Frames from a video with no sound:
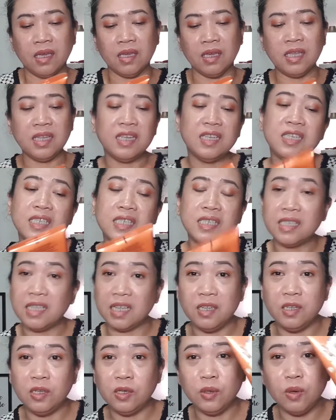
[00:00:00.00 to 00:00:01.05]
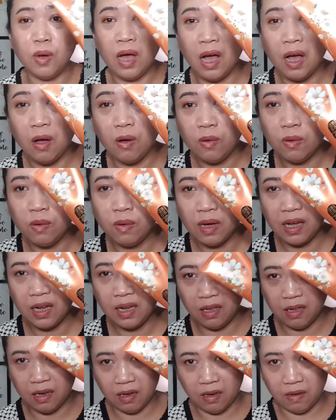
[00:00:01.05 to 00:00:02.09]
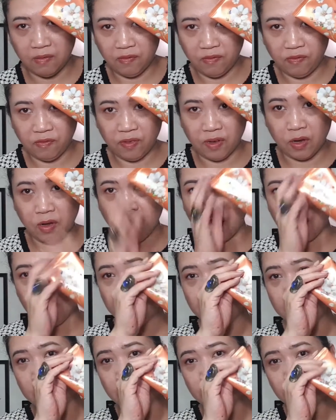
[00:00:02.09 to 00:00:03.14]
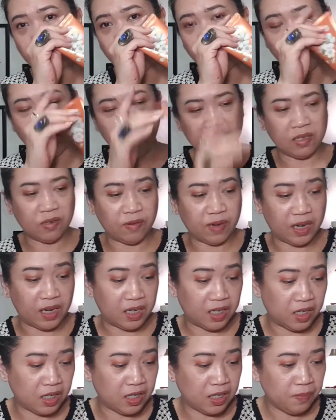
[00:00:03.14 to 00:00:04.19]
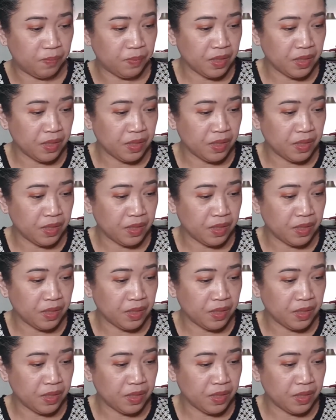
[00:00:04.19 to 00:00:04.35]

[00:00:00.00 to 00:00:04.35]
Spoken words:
Can I just tell you how I love the colors of this range?